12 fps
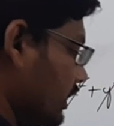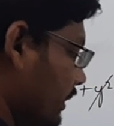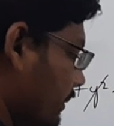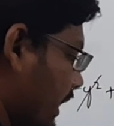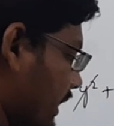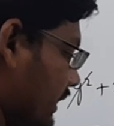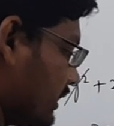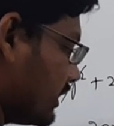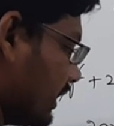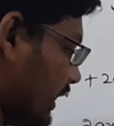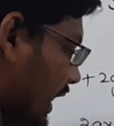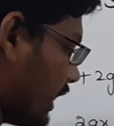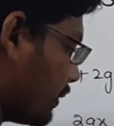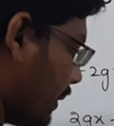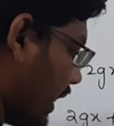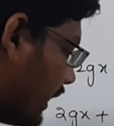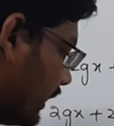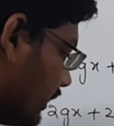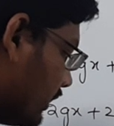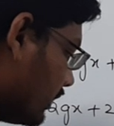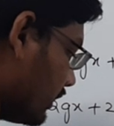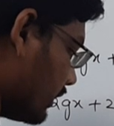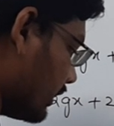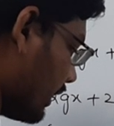minus g dash by
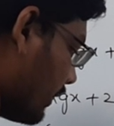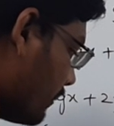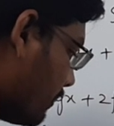f